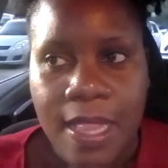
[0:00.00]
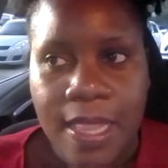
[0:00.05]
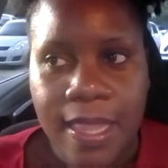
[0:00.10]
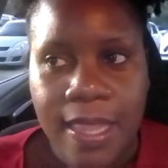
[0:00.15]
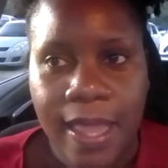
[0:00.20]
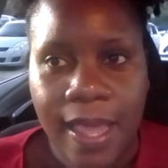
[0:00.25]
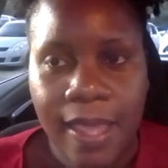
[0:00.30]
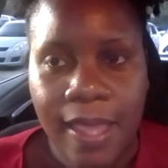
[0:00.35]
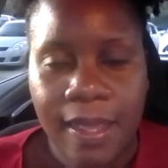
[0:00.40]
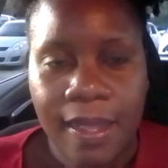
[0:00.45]

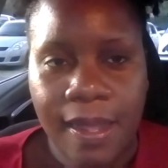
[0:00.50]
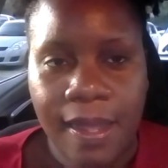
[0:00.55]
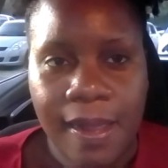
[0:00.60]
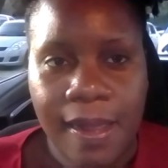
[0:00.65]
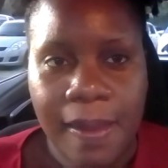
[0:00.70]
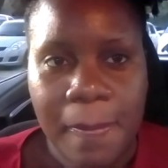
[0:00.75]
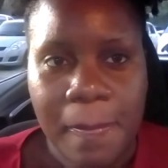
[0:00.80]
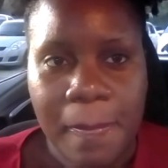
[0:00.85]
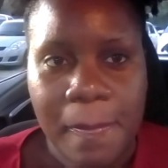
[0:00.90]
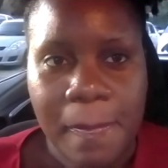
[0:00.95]
Like,
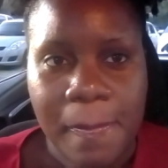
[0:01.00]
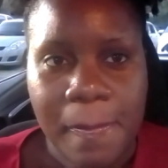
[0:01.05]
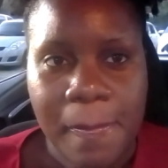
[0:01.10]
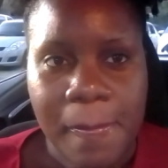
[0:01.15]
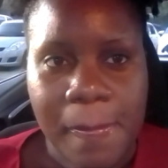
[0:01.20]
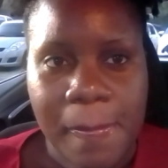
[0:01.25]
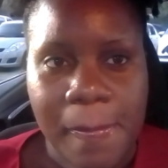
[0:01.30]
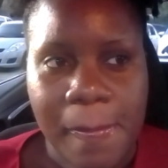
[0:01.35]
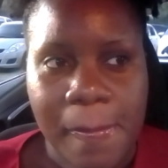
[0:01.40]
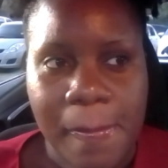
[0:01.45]

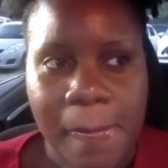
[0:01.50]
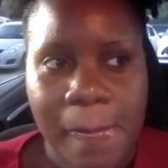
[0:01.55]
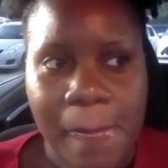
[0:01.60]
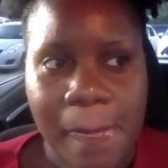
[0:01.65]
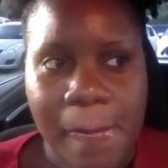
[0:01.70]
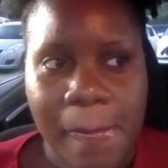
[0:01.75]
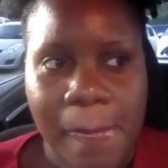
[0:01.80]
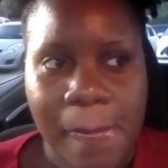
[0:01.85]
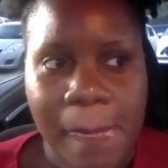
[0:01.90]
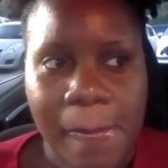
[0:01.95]

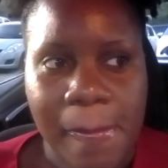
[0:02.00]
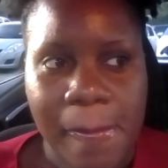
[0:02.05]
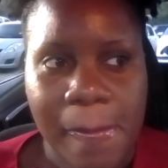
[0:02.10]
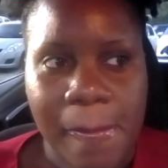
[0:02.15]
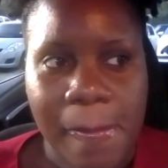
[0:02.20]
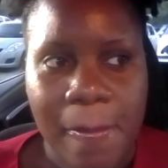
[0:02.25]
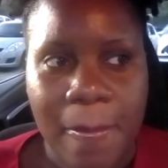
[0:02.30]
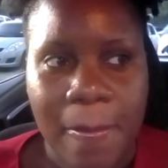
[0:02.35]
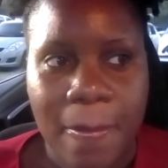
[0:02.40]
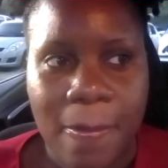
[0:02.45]

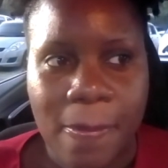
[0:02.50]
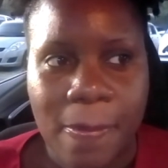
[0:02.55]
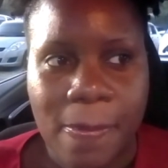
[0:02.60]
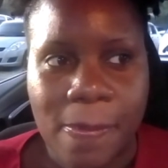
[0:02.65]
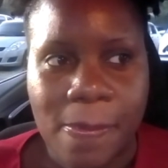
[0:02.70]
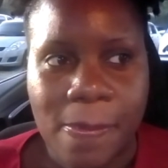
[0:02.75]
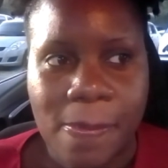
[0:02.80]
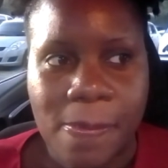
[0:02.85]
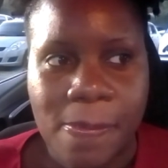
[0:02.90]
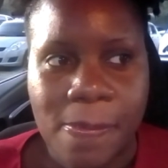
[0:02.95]

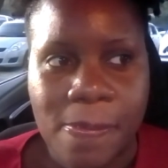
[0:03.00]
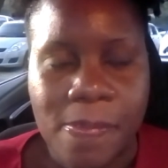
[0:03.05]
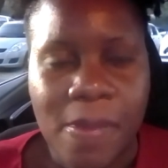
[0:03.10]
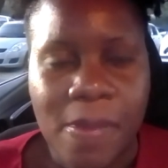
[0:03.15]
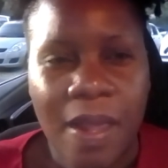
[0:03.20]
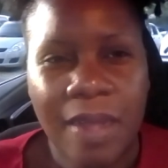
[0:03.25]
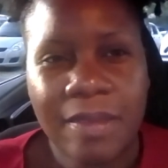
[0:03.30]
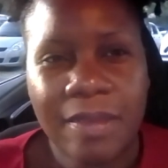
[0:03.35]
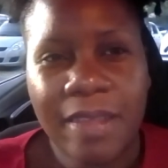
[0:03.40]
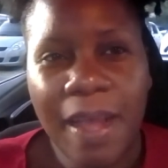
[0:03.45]

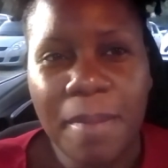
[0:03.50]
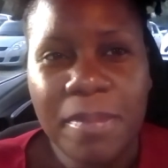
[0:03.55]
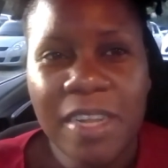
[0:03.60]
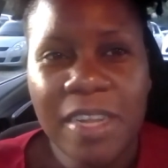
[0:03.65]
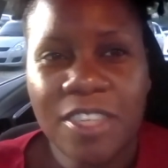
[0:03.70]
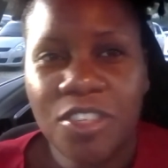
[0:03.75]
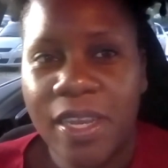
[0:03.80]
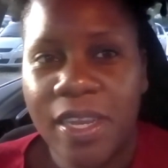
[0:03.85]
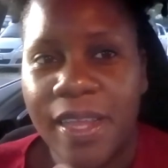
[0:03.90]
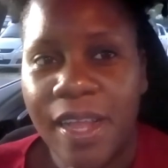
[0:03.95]
because I'm
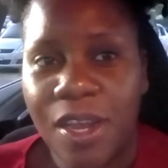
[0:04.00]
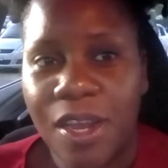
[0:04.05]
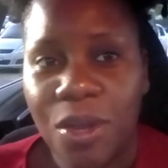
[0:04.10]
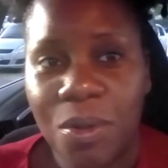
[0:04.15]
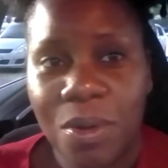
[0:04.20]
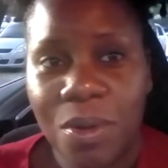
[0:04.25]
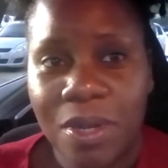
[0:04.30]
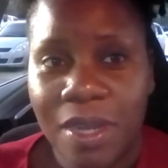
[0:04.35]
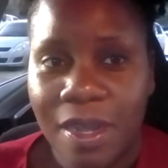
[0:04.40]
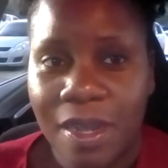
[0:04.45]
naturally a
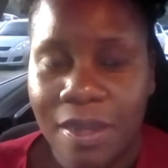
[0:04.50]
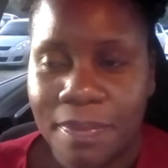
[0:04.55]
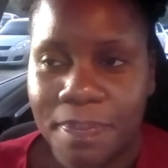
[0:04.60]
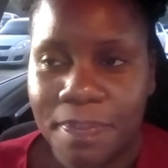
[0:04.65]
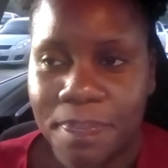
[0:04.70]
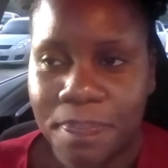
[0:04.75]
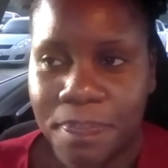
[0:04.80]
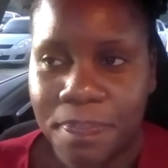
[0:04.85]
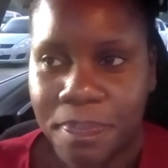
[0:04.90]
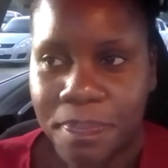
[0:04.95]
loner,
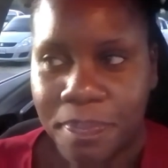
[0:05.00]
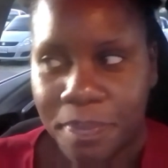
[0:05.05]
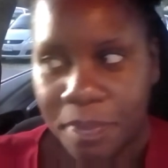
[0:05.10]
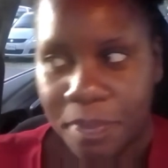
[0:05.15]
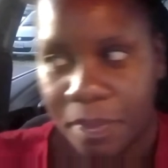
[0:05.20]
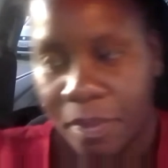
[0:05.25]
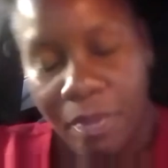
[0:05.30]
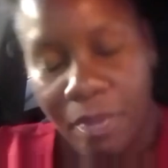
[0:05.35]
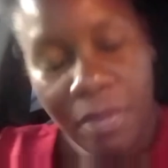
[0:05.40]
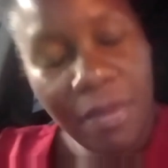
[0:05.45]

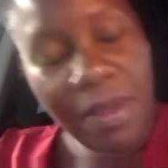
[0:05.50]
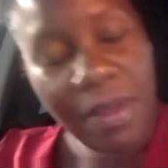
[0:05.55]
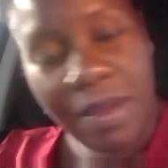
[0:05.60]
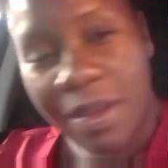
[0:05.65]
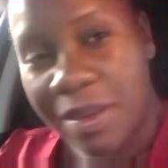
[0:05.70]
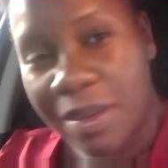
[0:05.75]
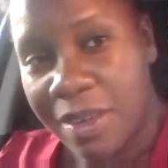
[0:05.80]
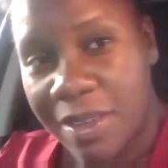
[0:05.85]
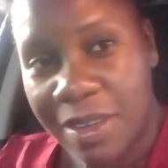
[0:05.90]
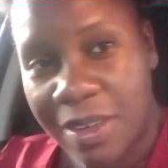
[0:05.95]

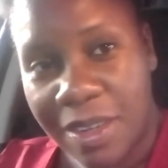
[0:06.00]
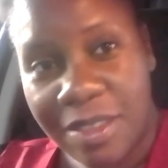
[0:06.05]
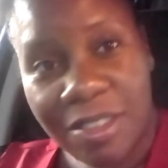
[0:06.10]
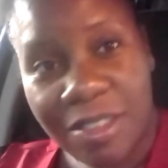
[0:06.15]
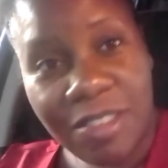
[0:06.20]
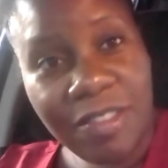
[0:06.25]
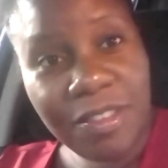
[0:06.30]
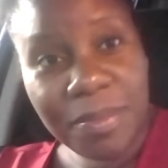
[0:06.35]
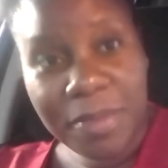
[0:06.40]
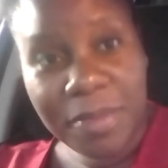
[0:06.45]
I
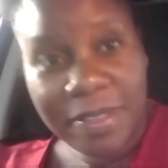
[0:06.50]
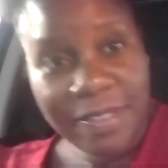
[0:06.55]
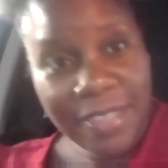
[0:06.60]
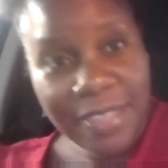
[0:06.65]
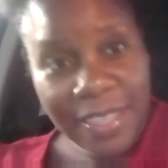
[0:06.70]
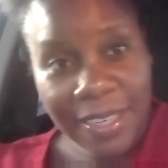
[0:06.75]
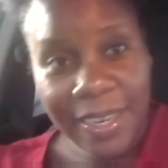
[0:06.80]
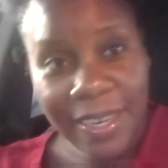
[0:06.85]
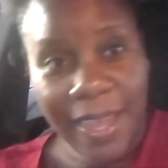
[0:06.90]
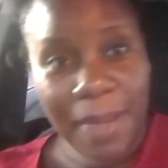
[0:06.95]
just don't
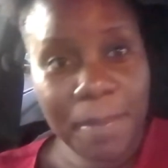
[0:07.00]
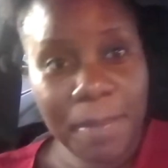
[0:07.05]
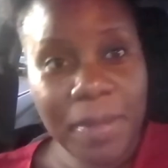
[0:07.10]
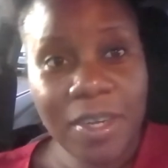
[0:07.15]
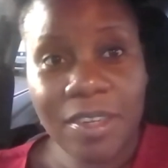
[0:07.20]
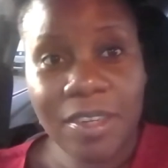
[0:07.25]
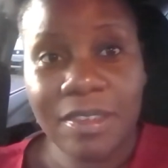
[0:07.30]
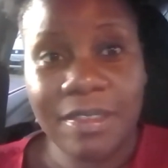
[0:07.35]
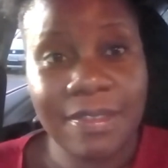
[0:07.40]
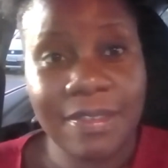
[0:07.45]
stay, like, I
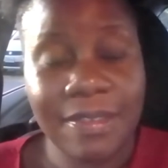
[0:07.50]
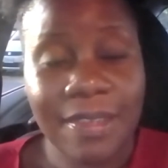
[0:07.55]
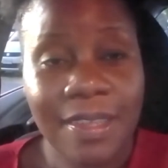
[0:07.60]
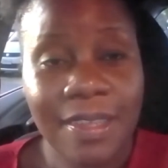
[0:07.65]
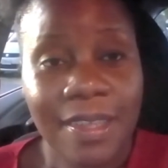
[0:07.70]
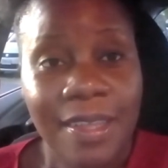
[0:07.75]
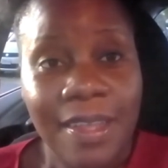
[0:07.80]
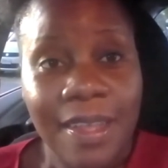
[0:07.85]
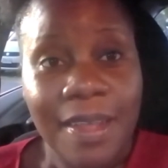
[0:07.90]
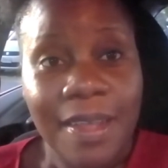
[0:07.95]
just
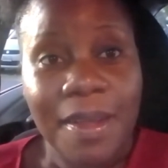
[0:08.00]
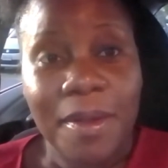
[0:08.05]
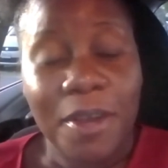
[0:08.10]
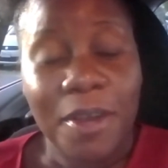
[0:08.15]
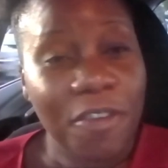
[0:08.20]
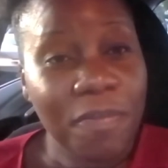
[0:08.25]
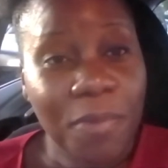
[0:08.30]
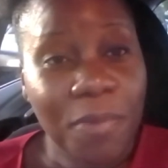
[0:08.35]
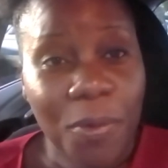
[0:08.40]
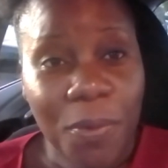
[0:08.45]

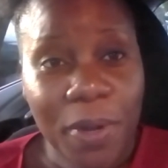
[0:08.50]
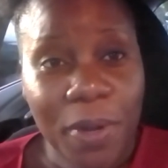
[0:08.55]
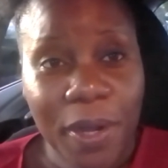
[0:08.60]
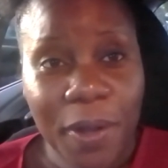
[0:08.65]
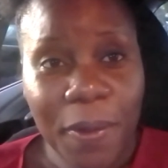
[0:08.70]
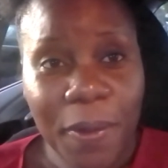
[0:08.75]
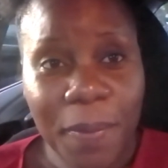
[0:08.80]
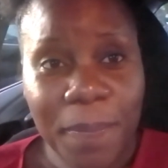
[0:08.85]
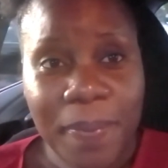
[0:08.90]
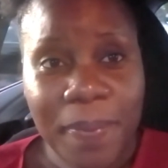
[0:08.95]
love my own
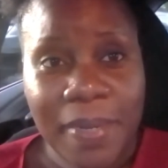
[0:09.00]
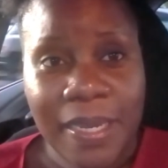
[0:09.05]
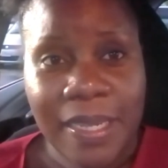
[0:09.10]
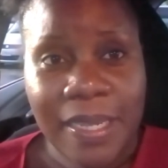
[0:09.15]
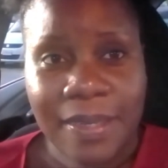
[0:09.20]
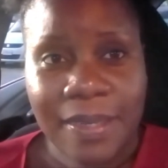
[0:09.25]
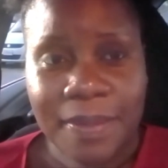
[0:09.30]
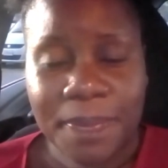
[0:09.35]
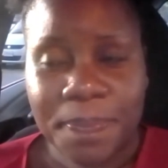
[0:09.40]
company,